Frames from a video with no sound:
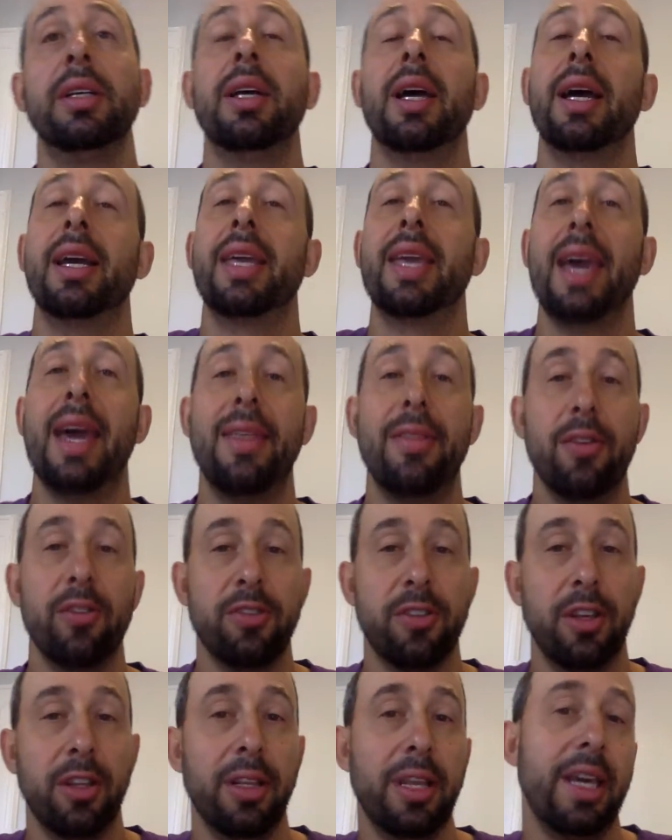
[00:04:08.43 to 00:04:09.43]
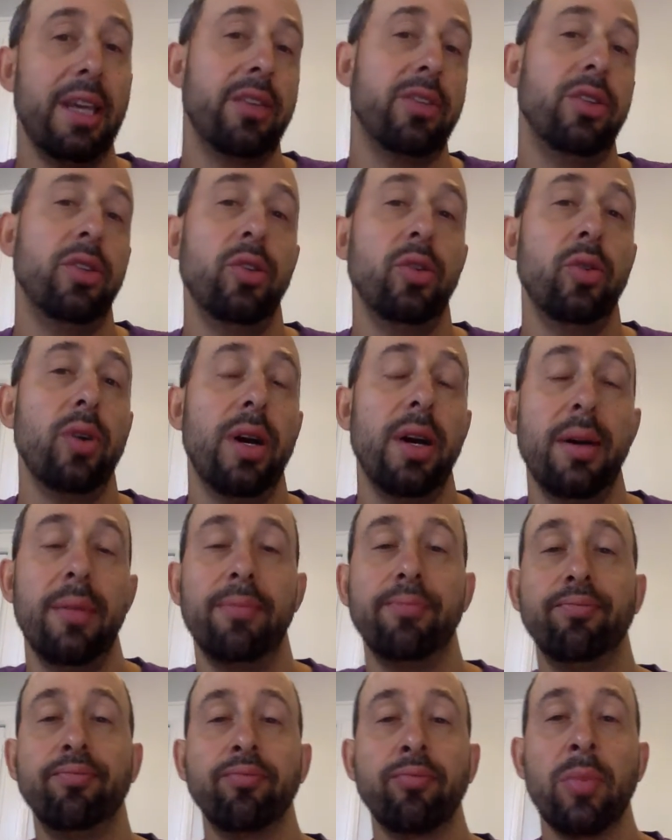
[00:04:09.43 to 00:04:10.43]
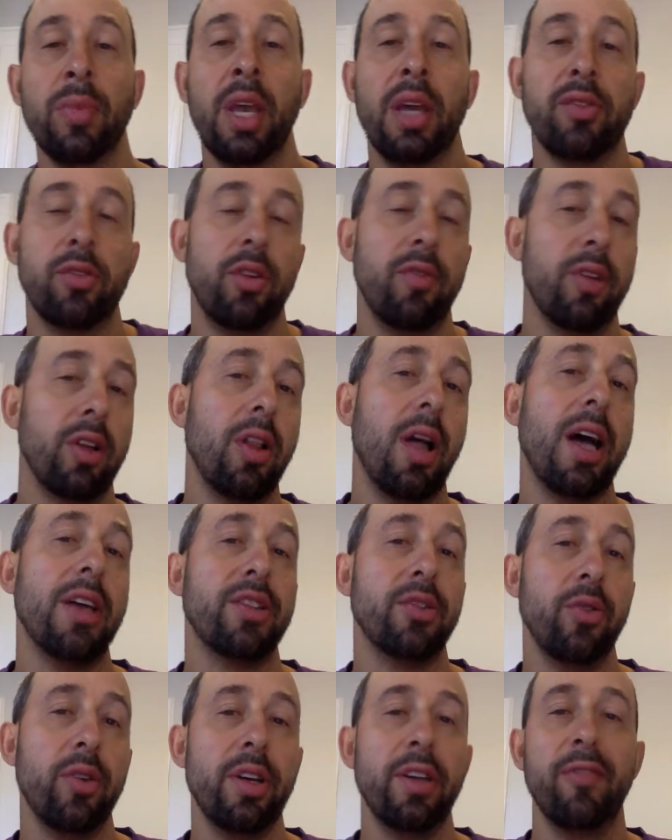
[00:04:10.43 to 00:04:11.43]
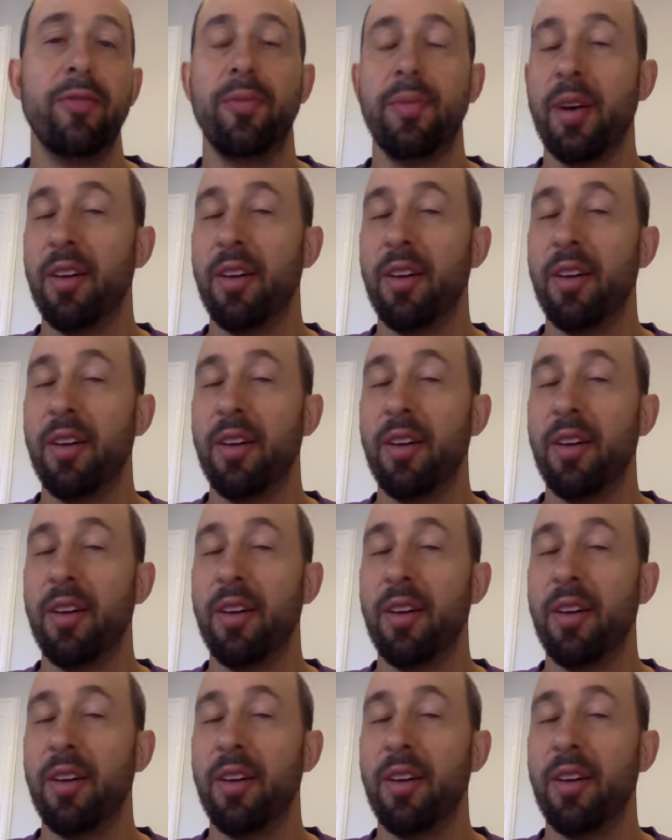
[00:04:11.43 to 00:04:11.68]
Again, there's the link to a sort of a glossary